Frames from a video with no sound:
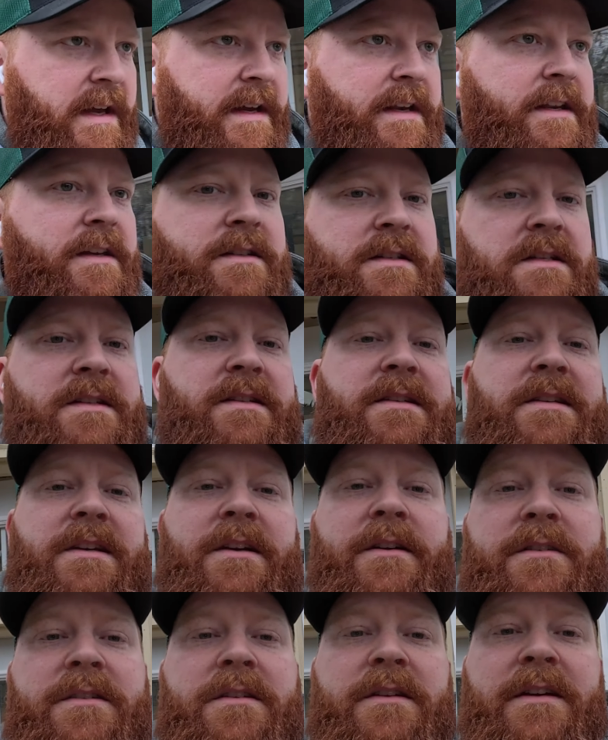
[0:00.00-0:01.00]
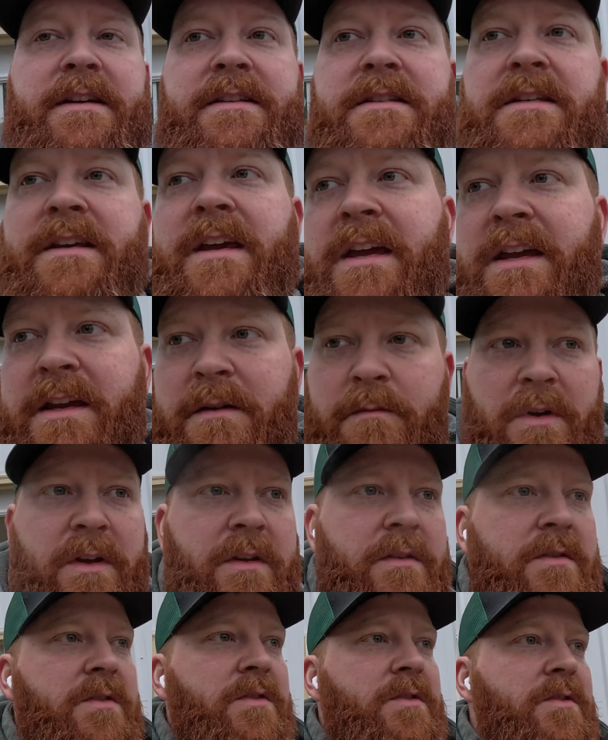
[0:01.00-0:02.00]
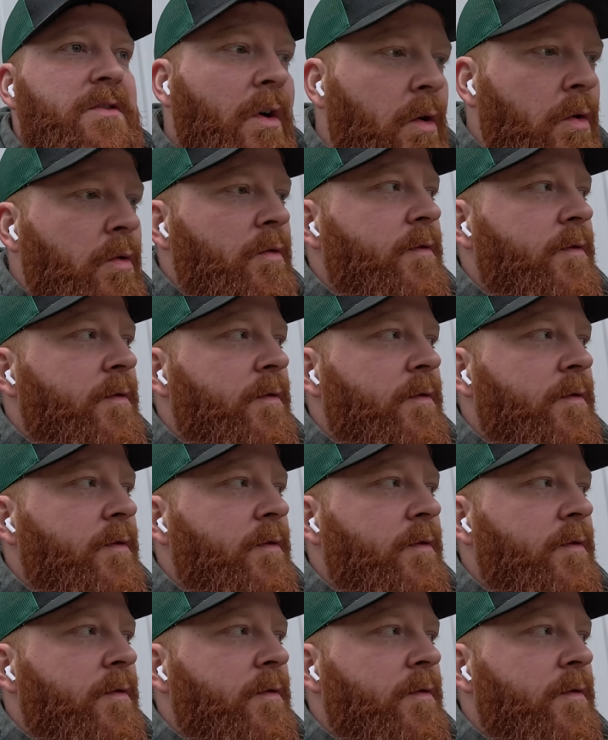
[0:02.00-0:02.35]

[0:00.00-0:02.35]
It is seriously, it's came so